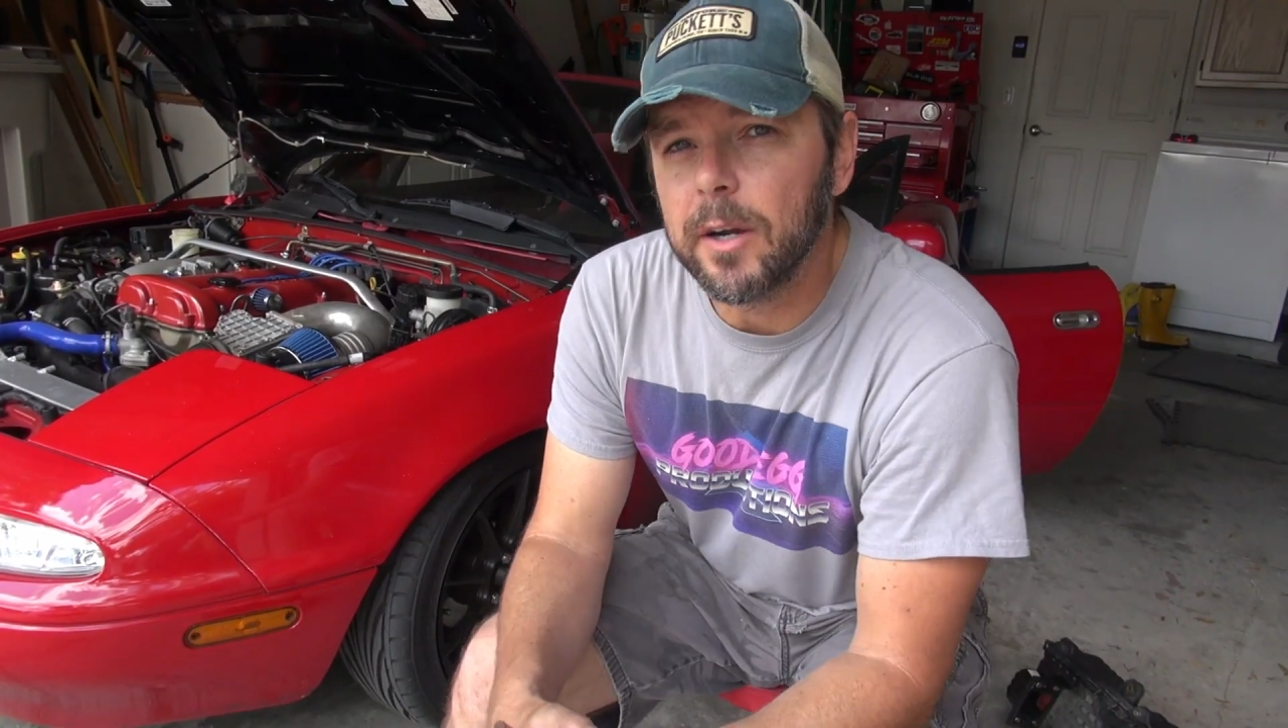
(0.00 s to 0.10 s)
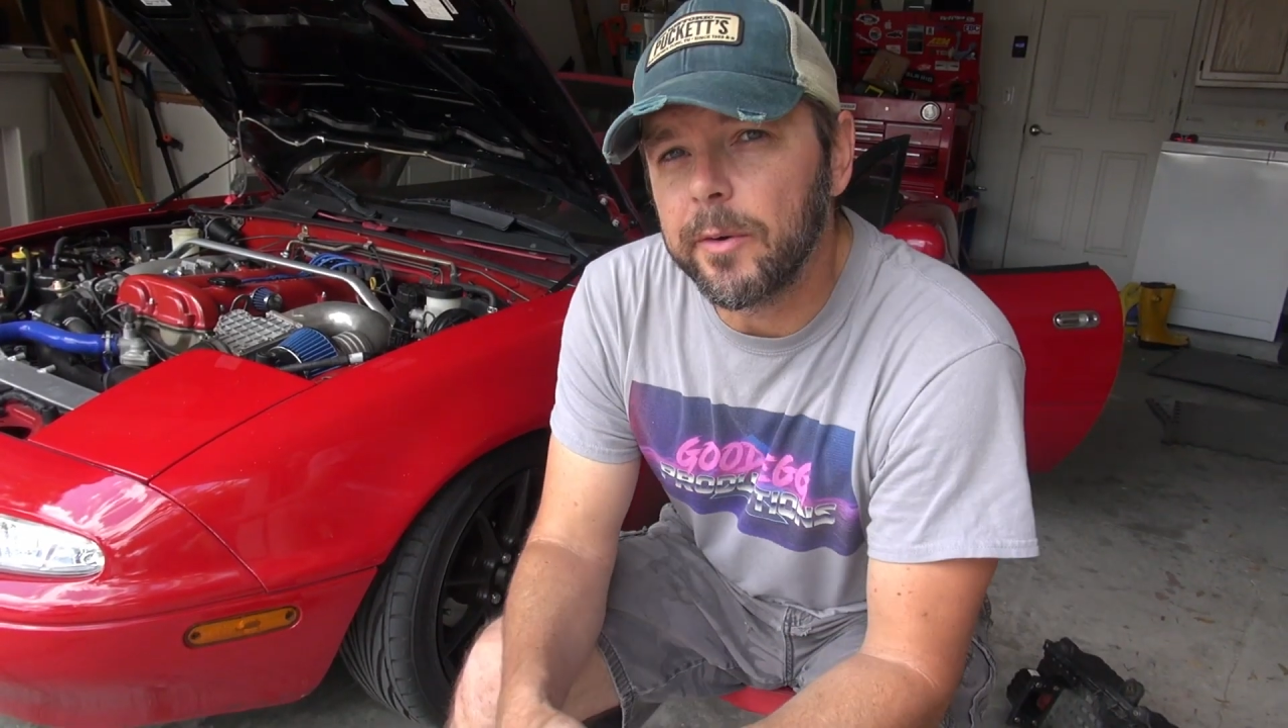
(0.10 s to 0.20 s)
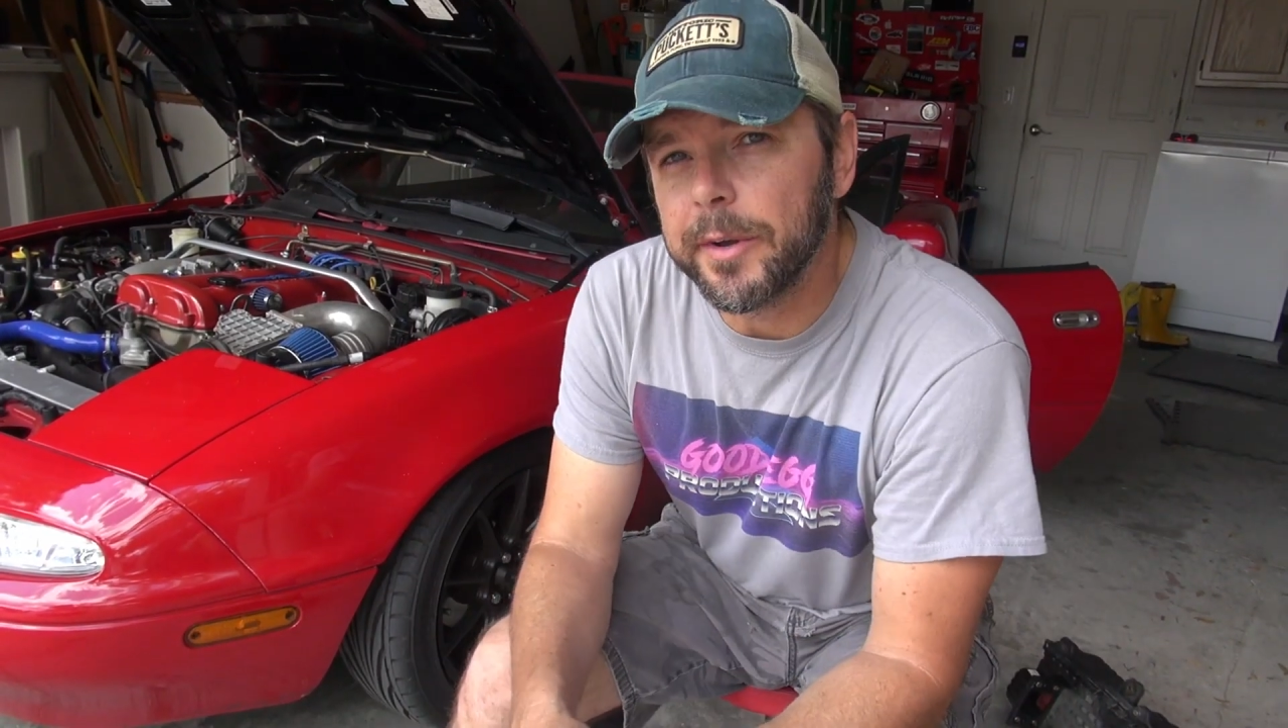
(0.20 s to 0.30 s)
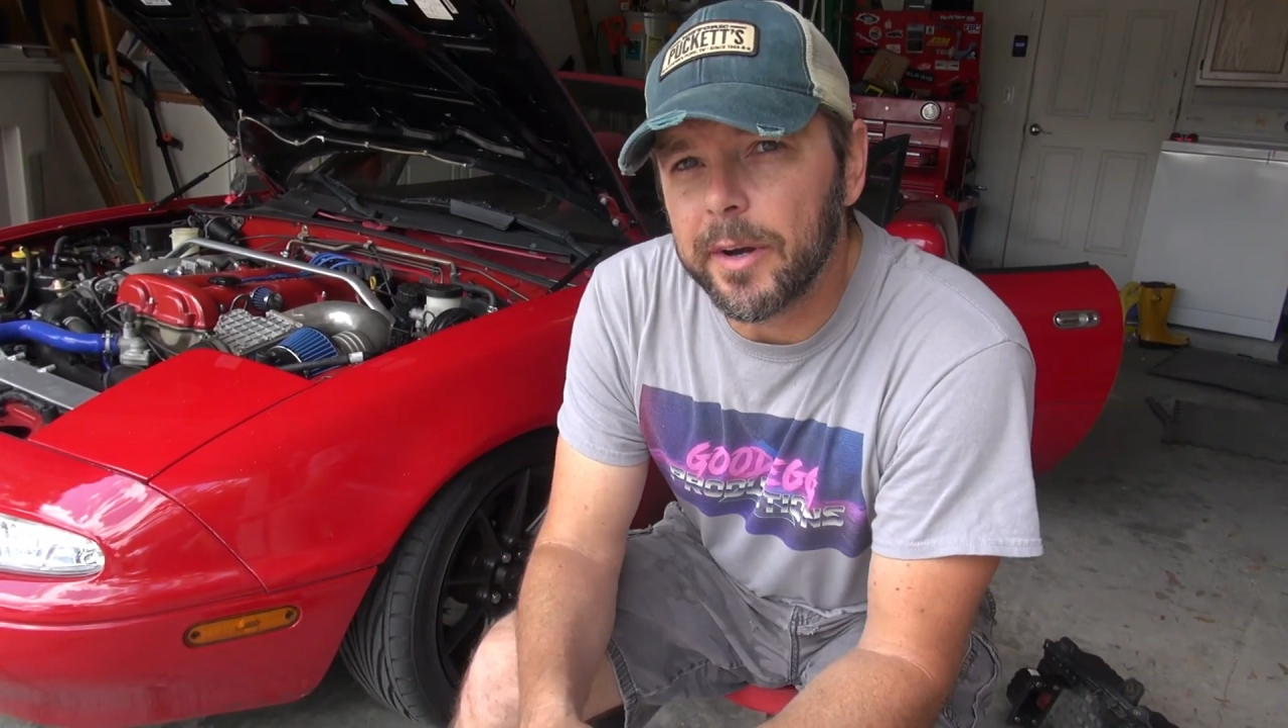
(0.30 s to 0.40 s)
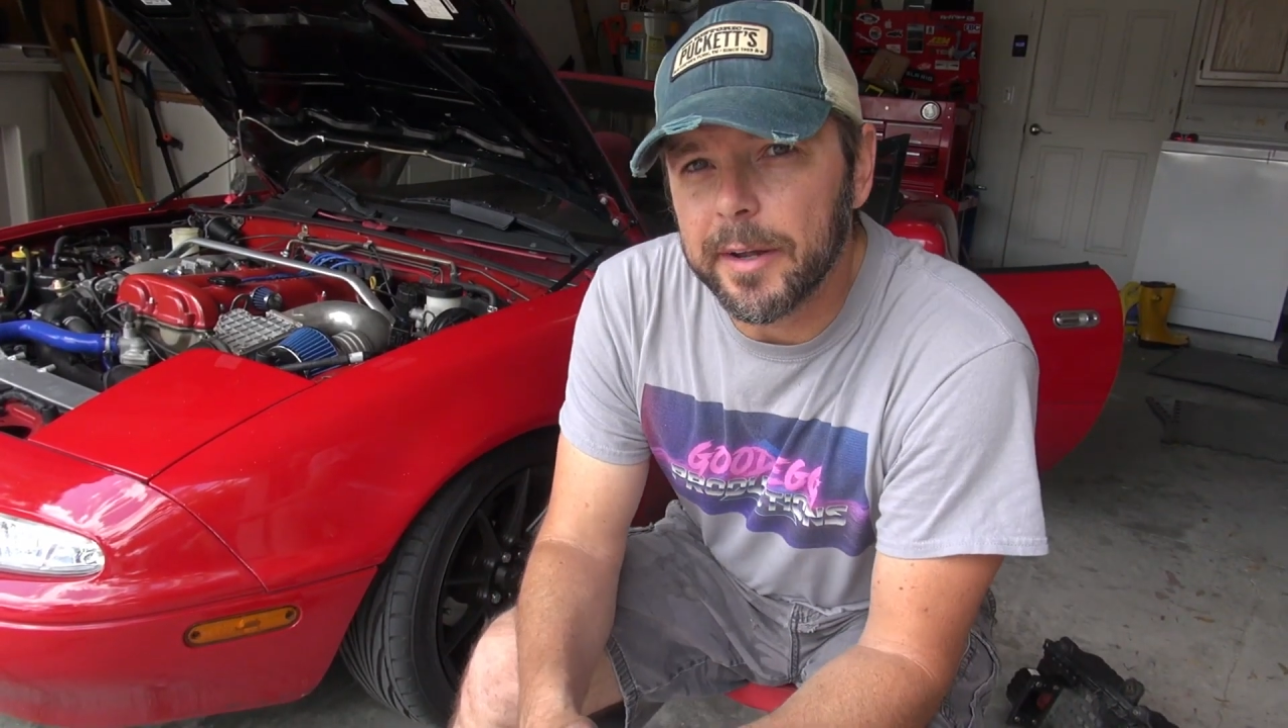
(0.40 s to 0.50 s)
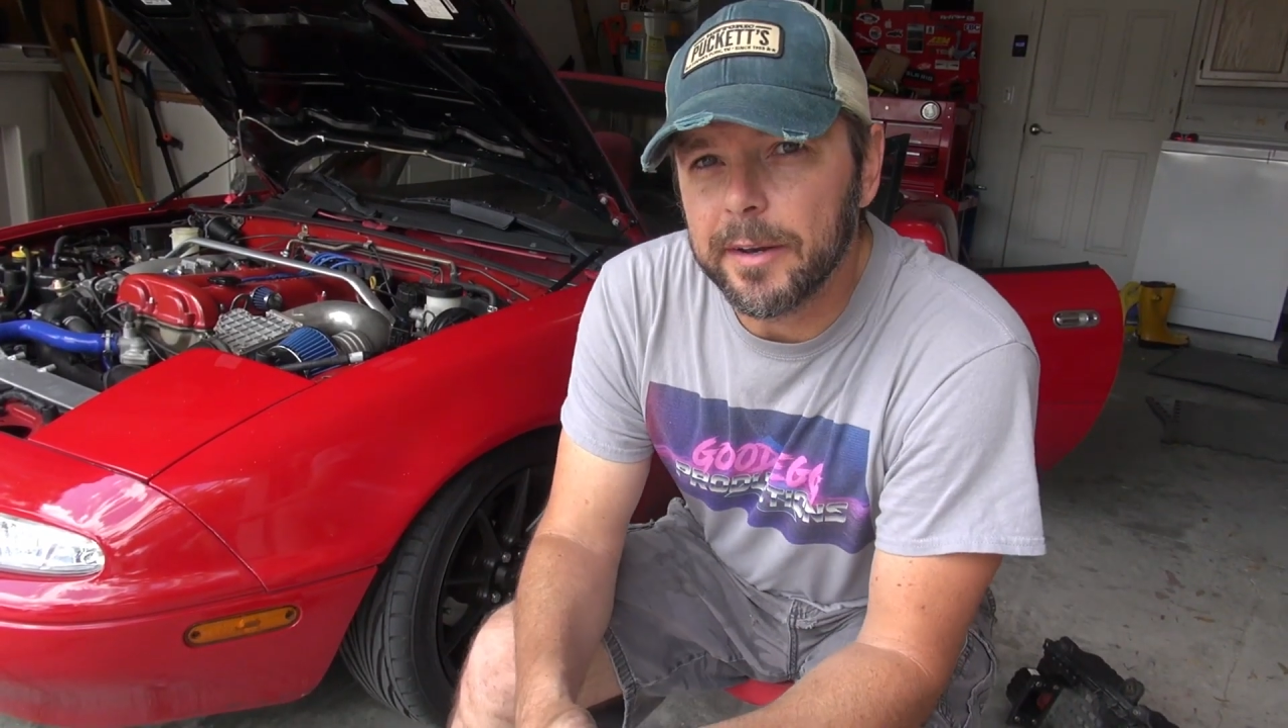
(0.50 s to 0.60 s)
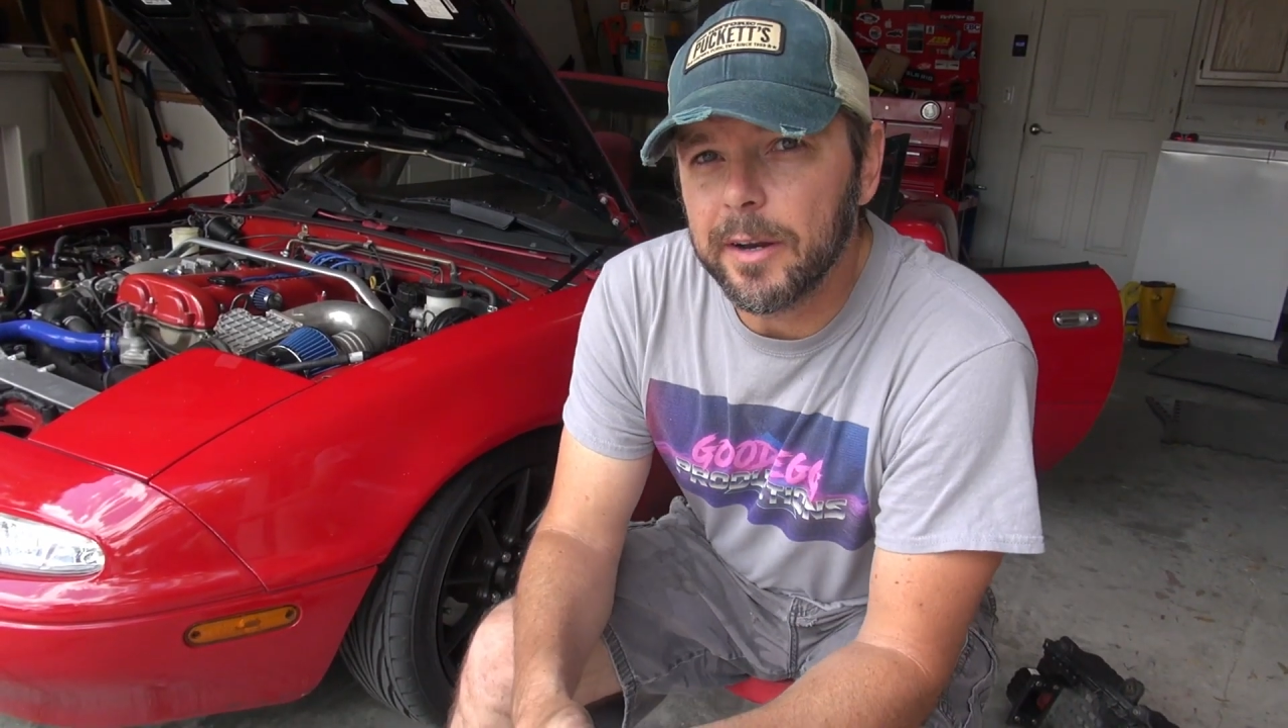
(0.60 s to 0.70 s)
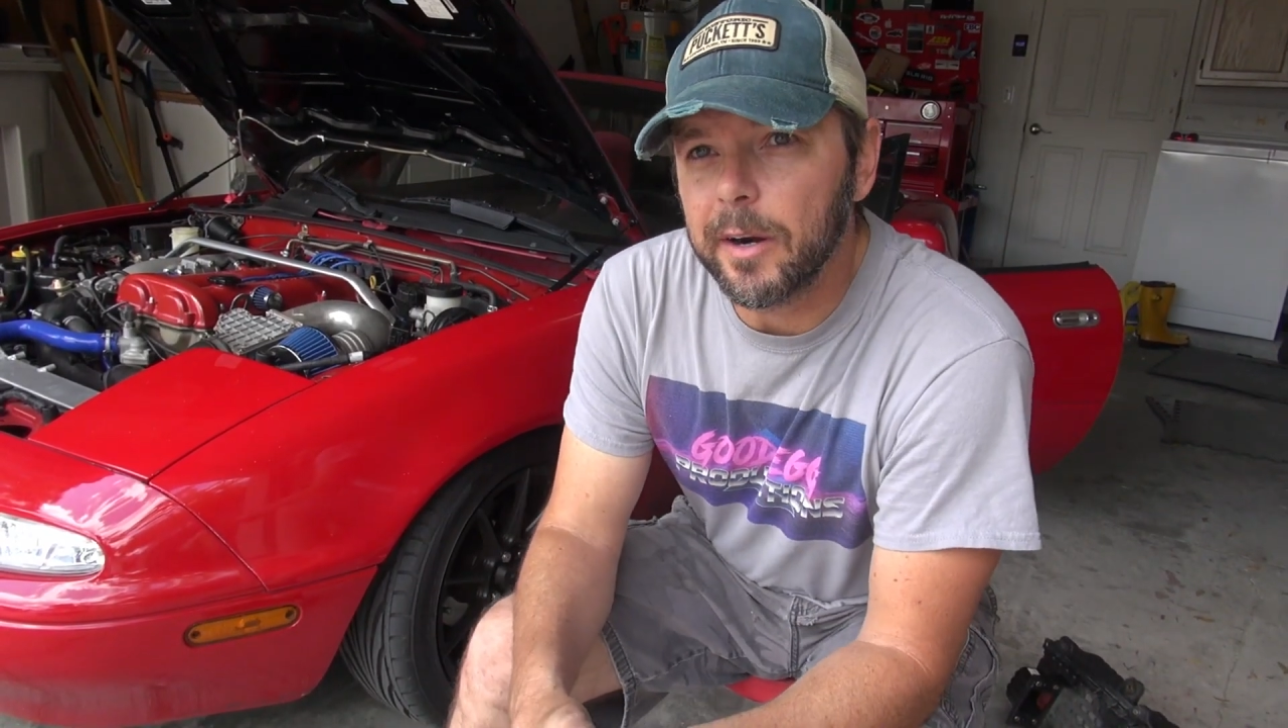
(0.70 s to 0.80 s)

going on